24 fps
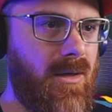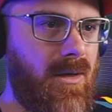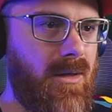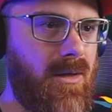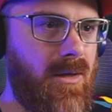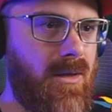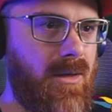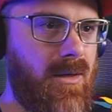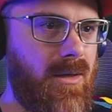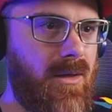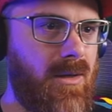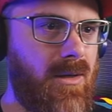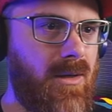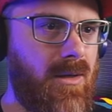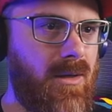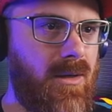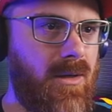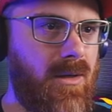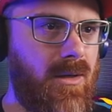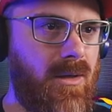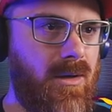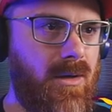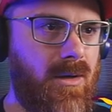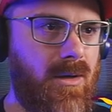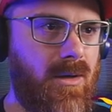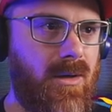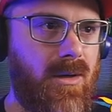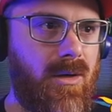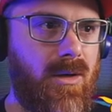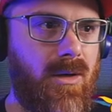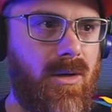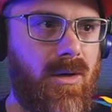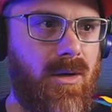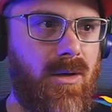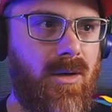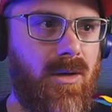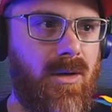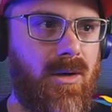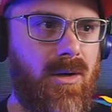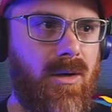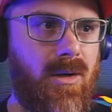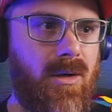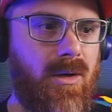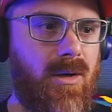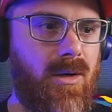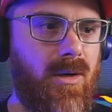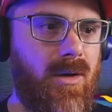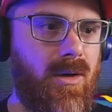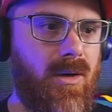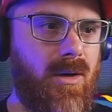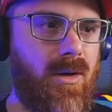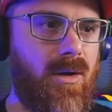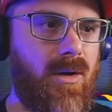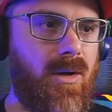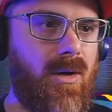No words are spoken by the person on screen.